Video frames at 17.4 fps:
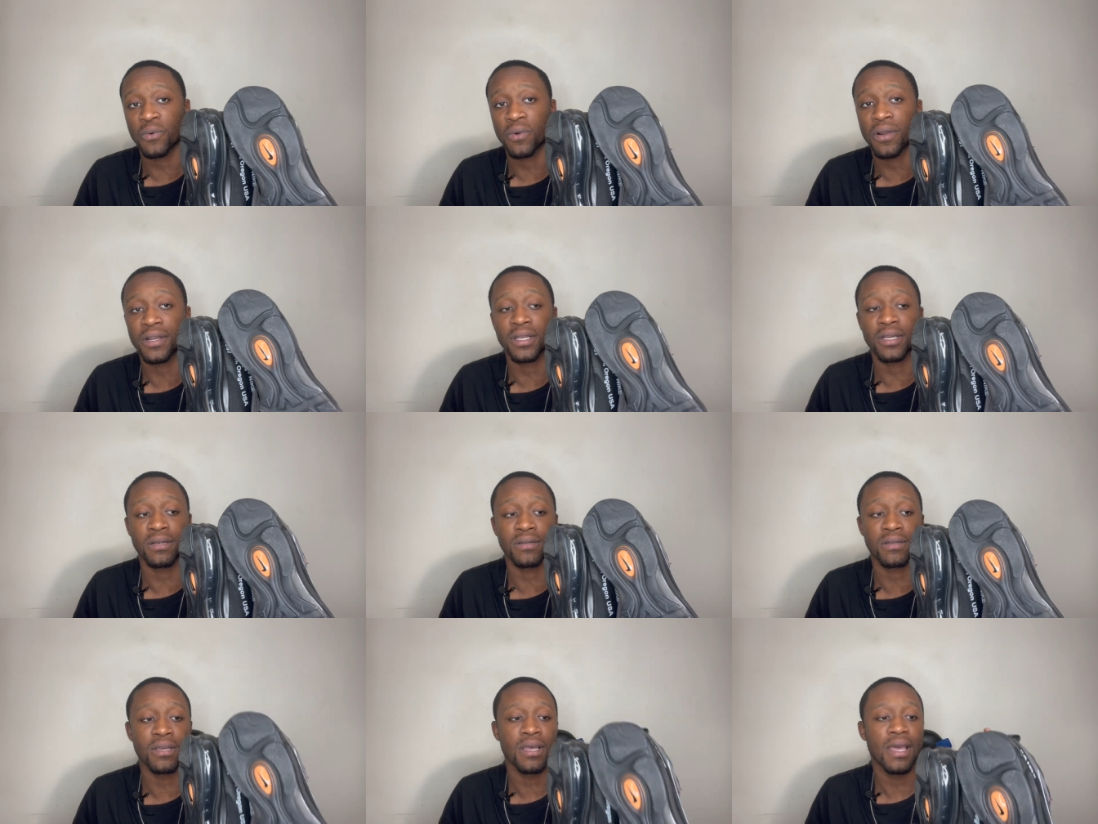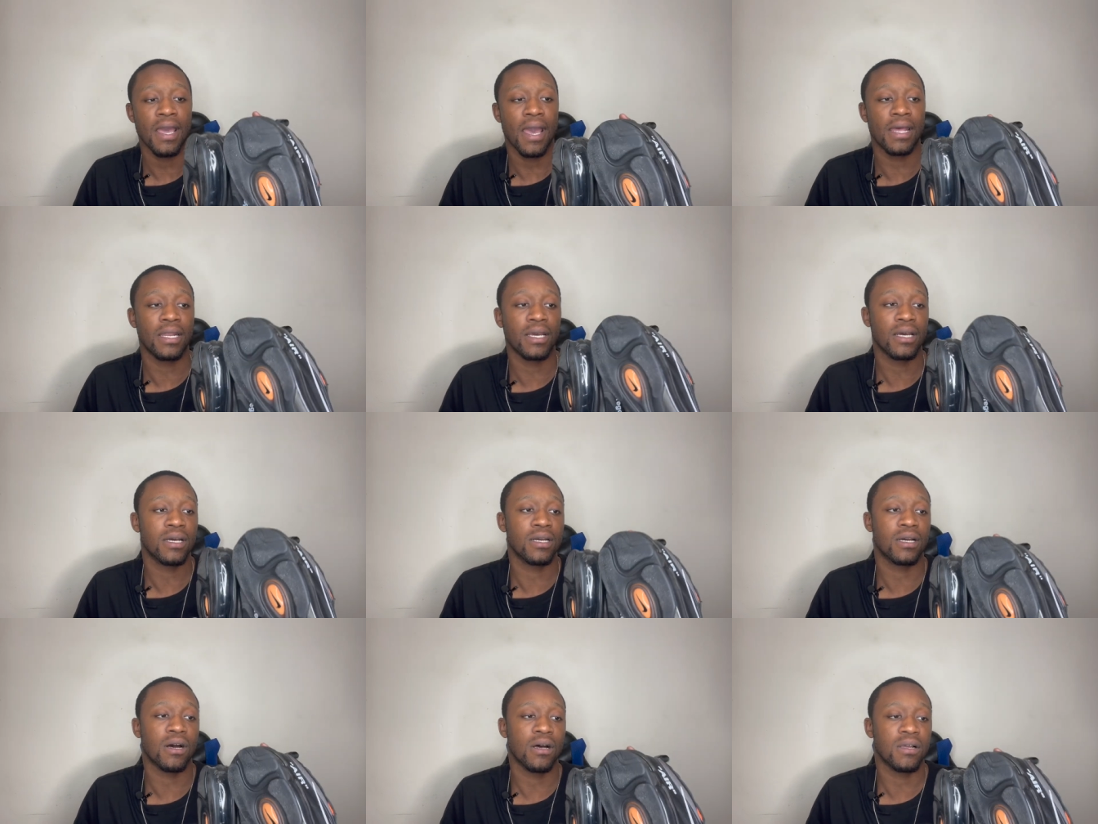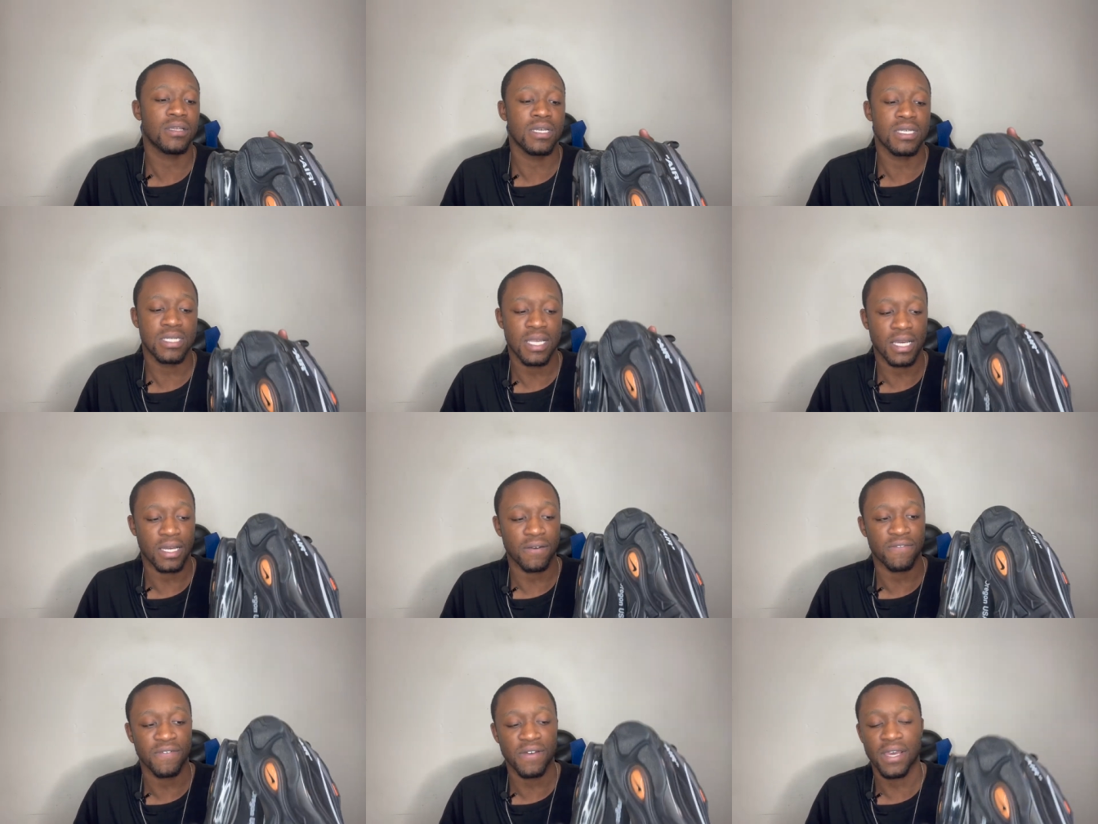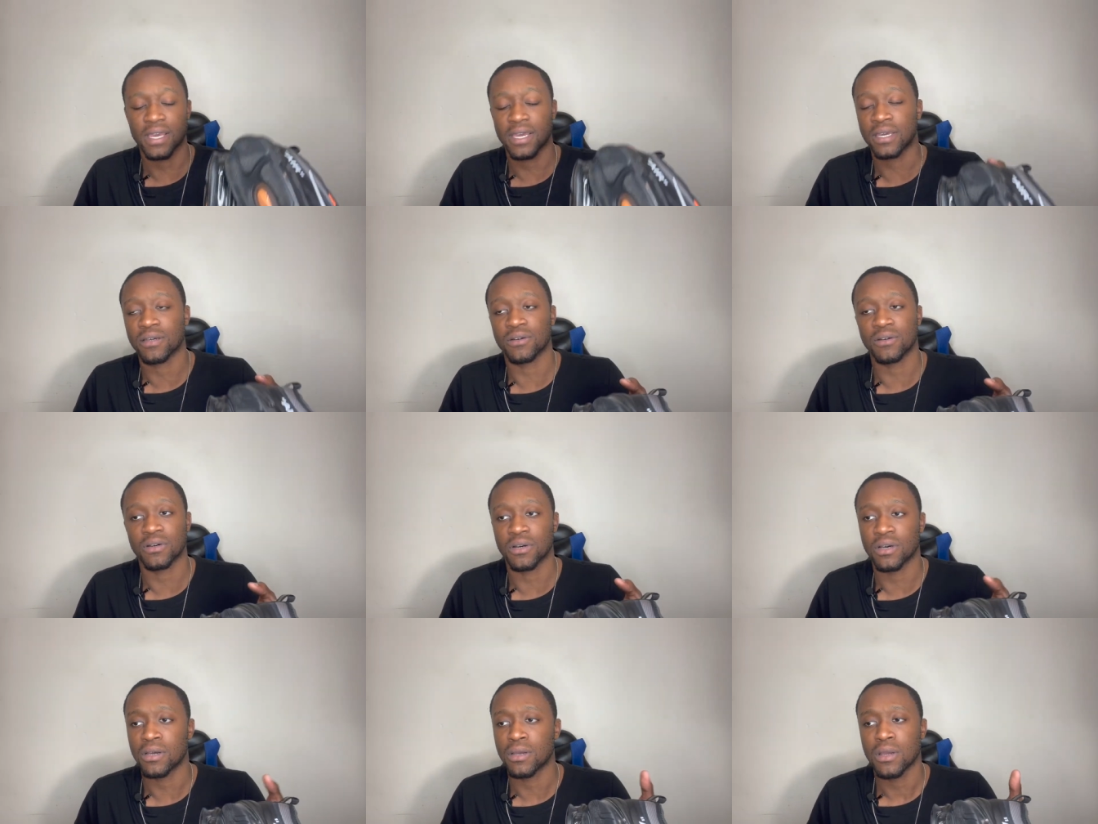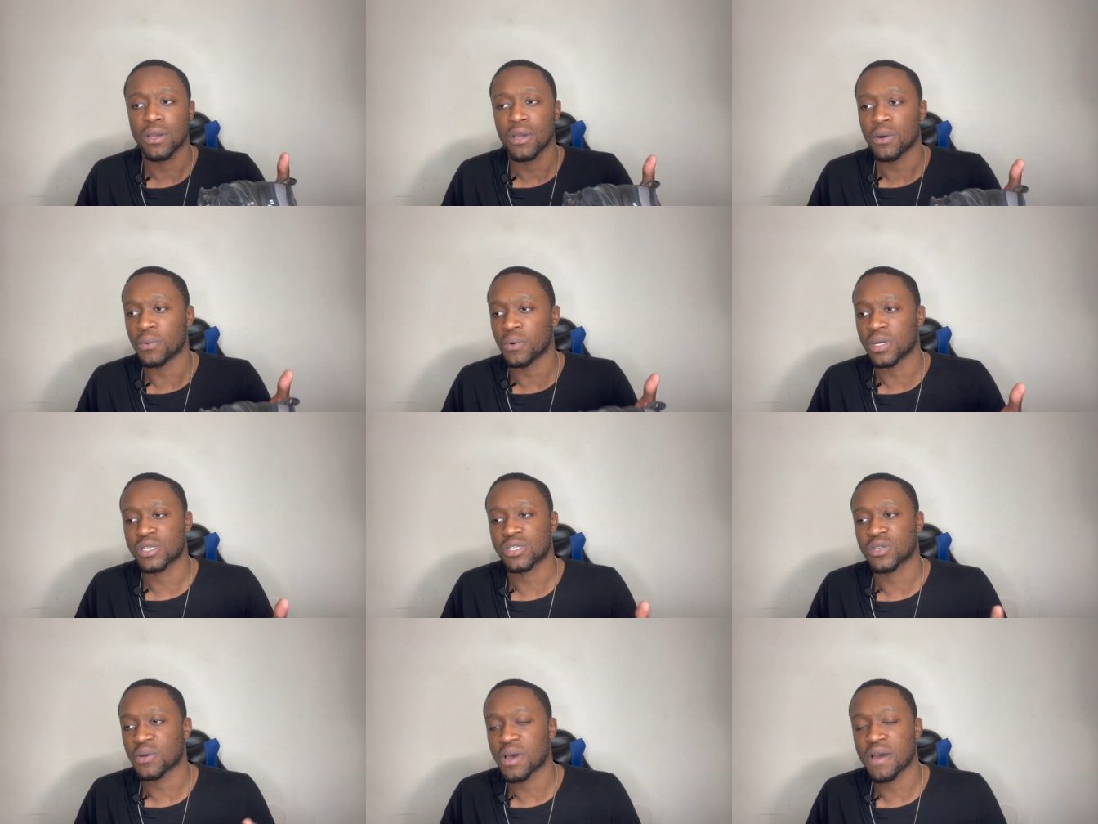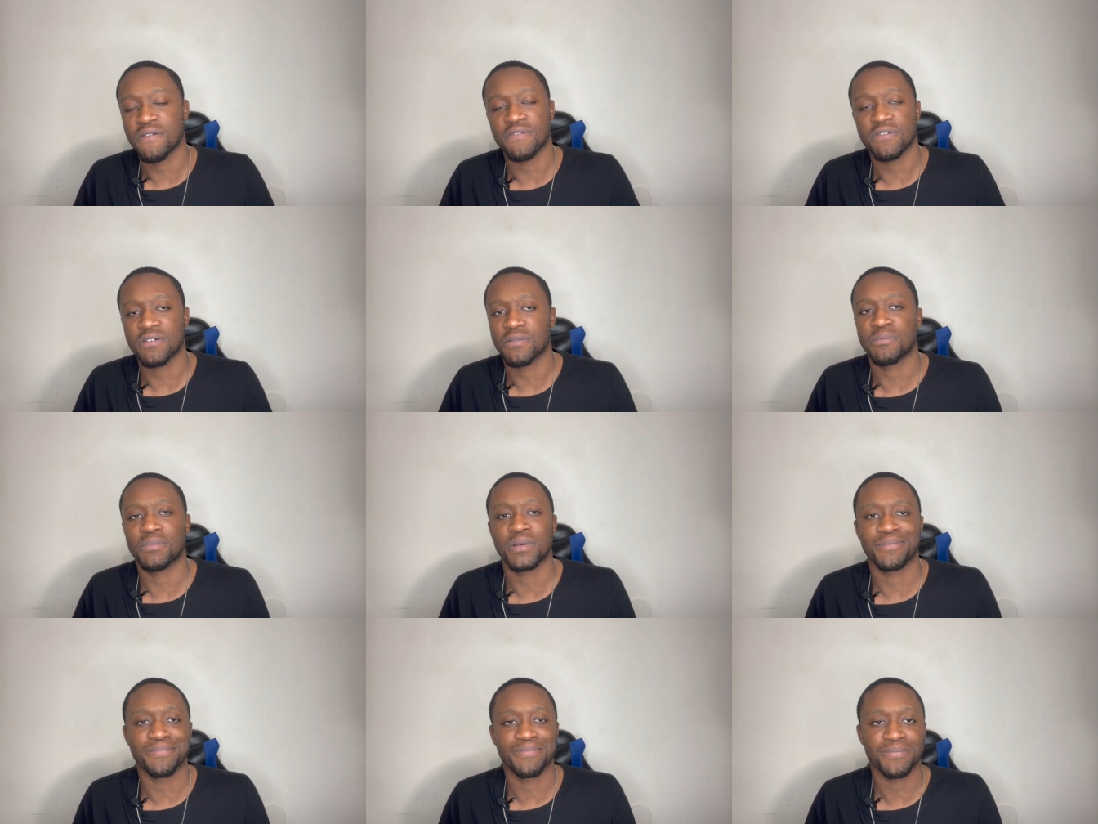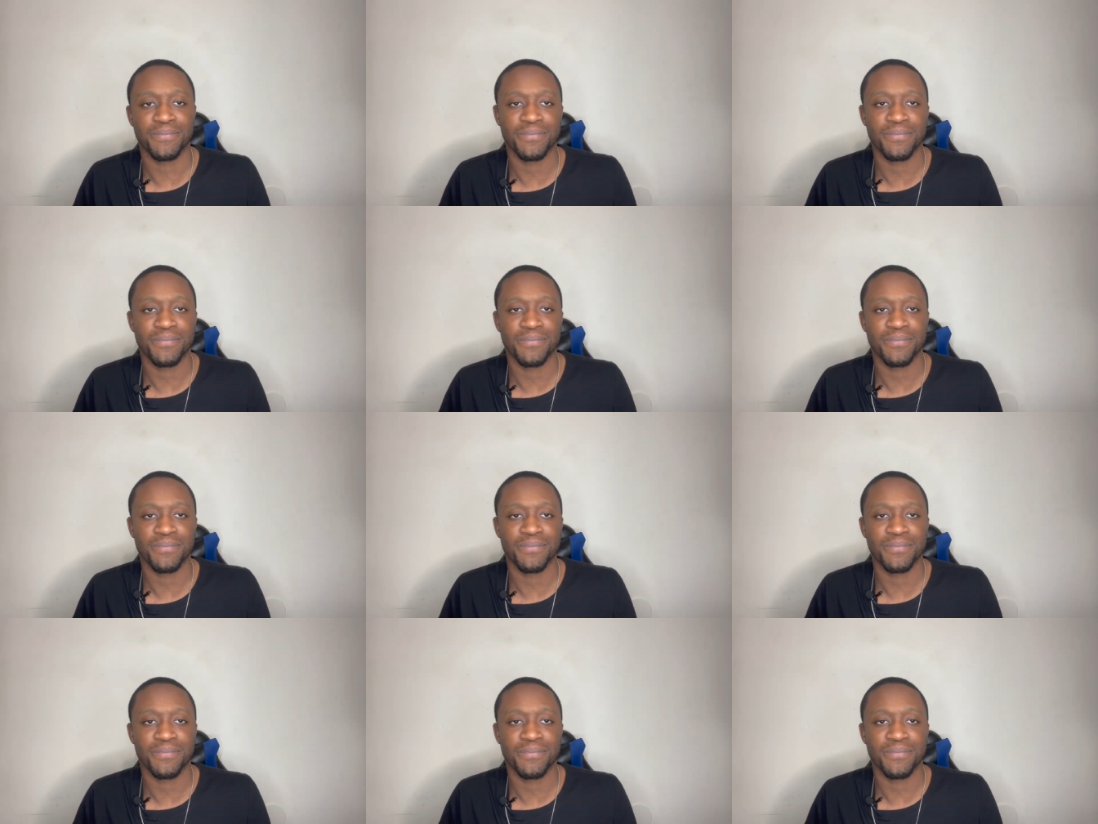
wording and they're gonna call this like a fake or whatsoever, but